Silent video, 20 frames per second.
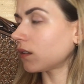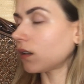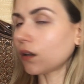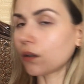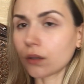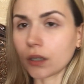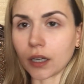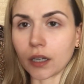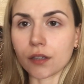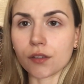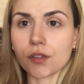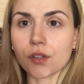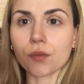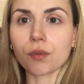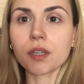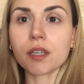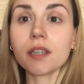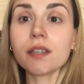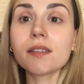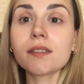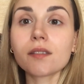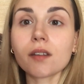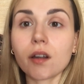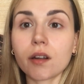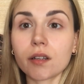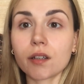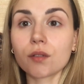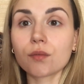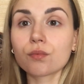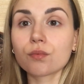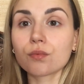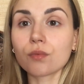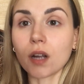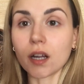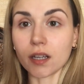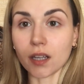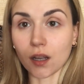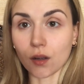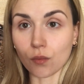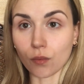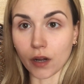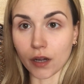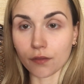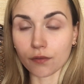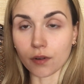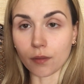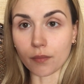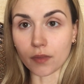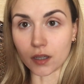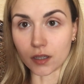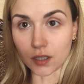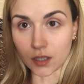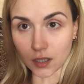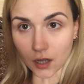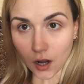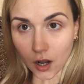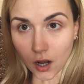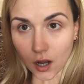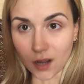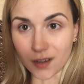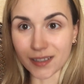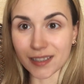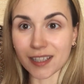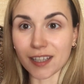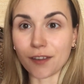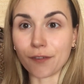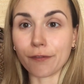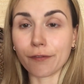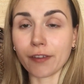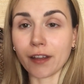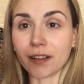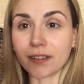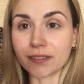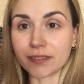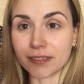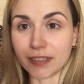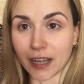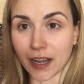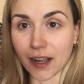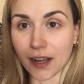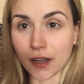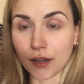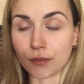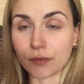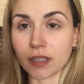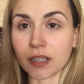Okay, so he started running away from the dogs. He fell down.